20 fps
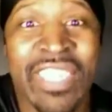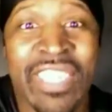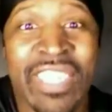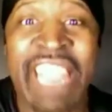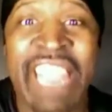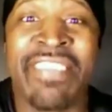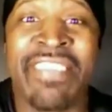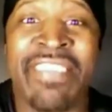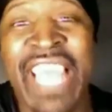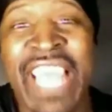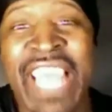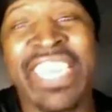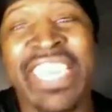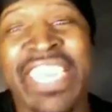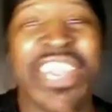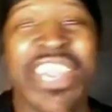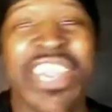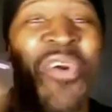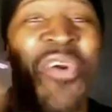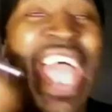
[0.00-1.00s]
They
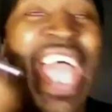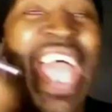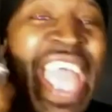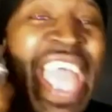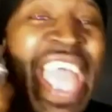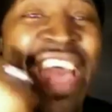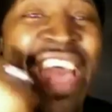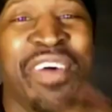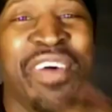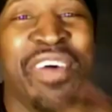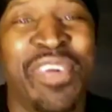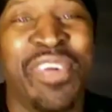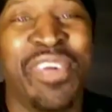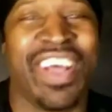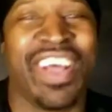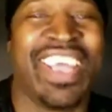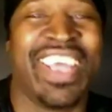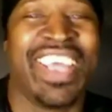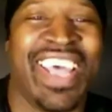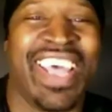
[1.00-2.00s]
selling it on the
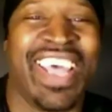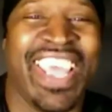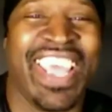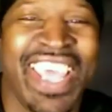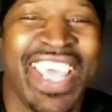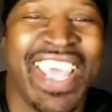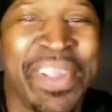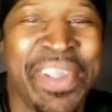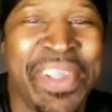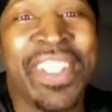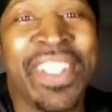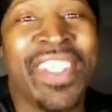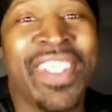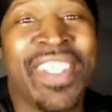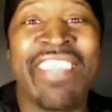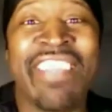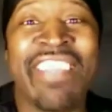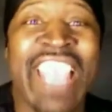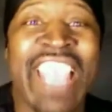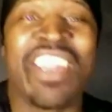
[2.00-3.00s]
L.
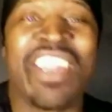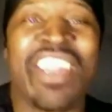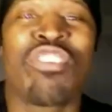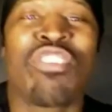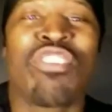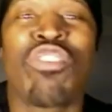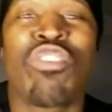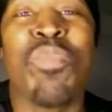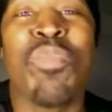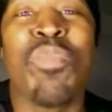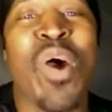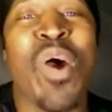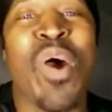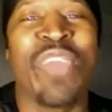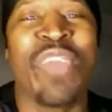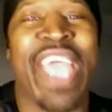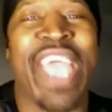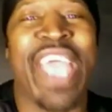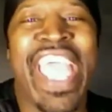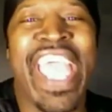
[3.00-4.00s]
They selling soup
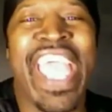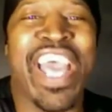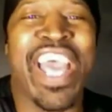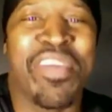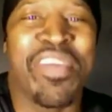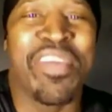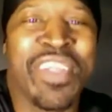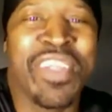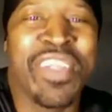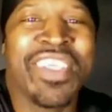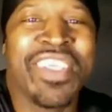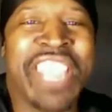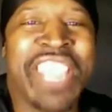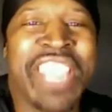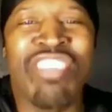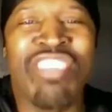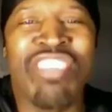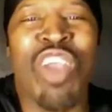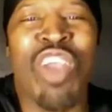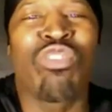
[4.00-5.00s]
on the L.
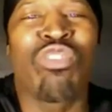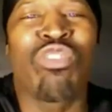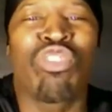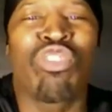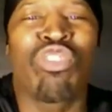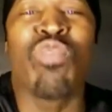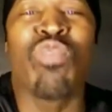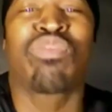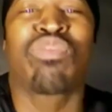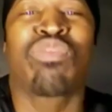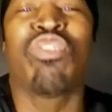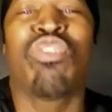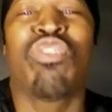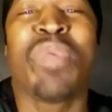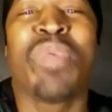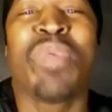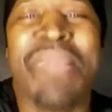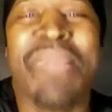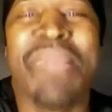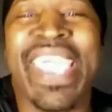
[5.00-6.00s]
Get your soup,
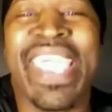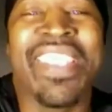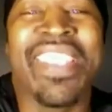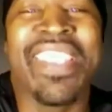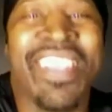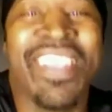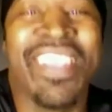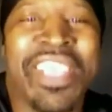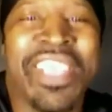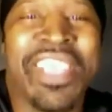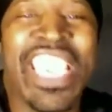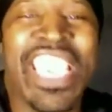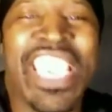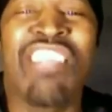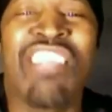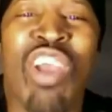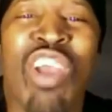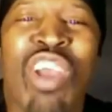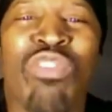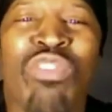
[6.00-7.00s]
Superman.
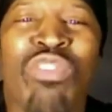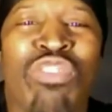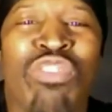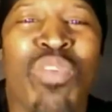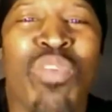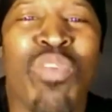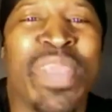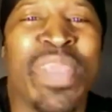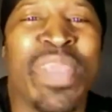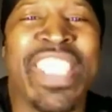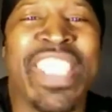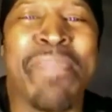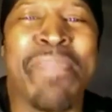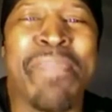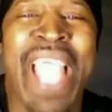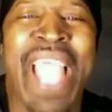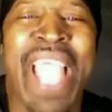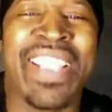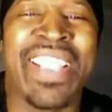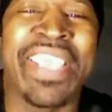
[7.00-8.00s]
Eat your soup and
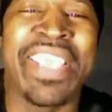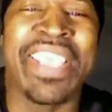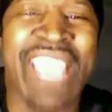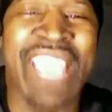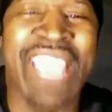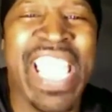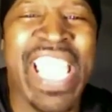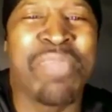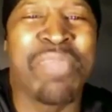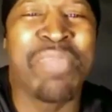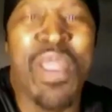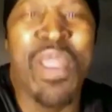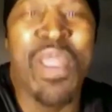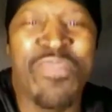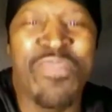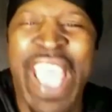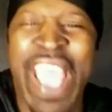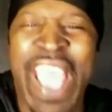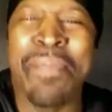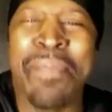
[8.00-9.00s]
get back in the game.
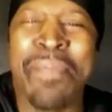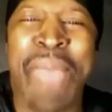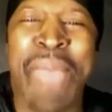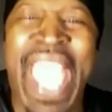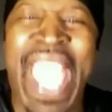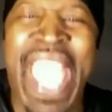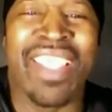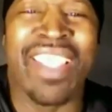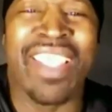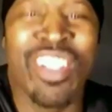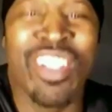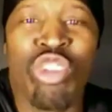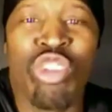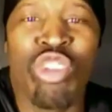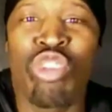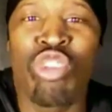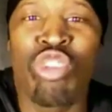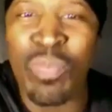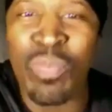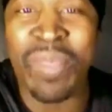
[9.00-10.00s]
Fight back,
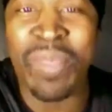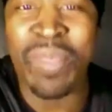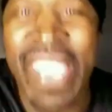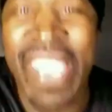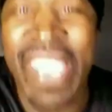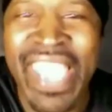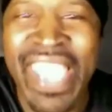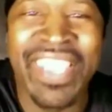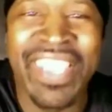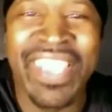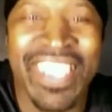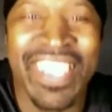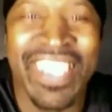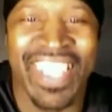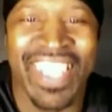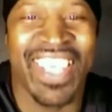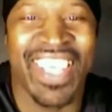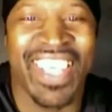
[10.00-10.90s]
Superman.